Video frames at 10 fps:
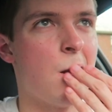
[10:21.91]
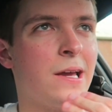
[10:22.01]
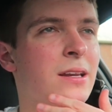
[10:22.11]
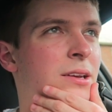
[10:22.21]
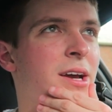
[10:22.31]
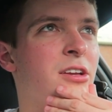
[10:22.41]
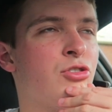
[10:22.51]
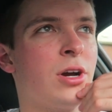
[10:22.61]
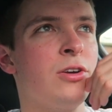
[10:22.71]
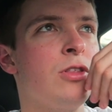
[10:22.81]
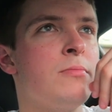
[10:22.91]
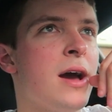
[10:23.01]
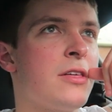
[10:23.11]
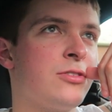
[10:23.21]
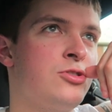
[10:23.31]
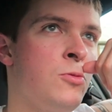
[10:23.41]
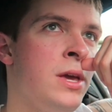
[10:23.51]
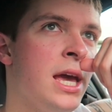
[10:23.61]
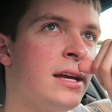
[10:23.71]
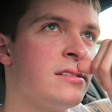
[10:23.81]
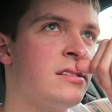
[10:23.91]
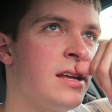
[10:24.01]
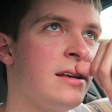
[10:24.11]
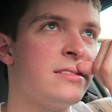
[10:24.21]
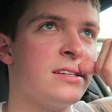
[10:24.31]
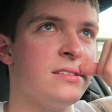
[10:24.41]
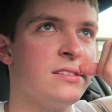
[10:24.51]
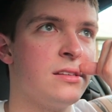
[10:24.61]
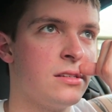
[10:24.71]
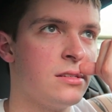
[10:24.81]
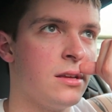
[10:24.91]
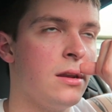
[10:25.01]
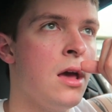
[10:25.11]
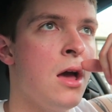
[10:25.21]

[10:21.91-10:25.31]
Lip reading: I can try to do the math, assuming it stays consistent.